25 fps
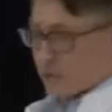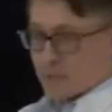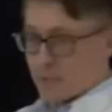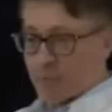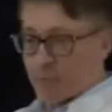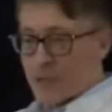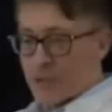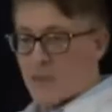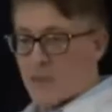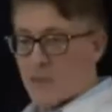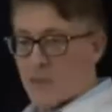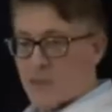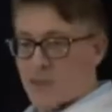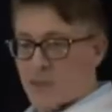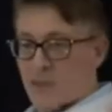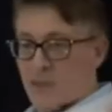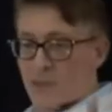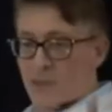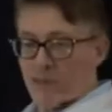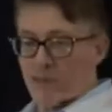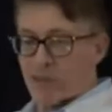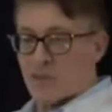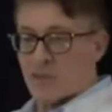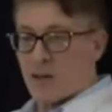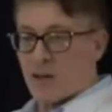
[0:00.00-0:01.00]
which is pretty much
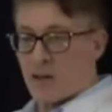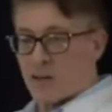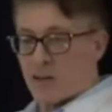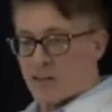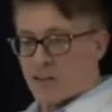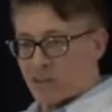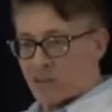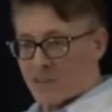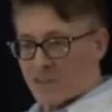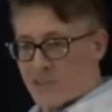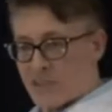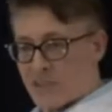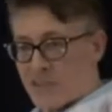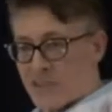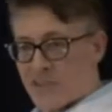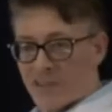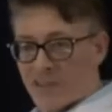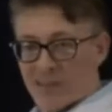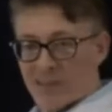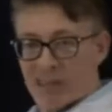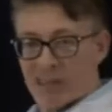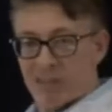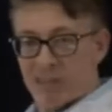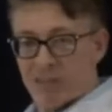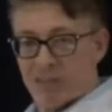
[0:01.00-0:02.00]

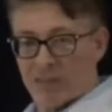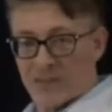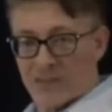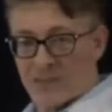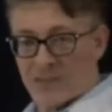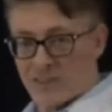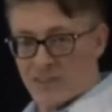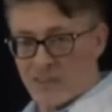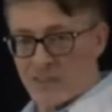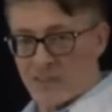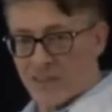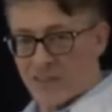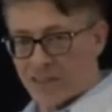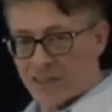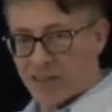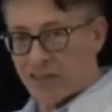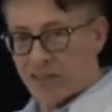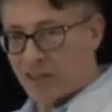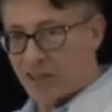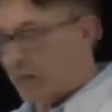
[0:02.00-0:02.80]
$3.67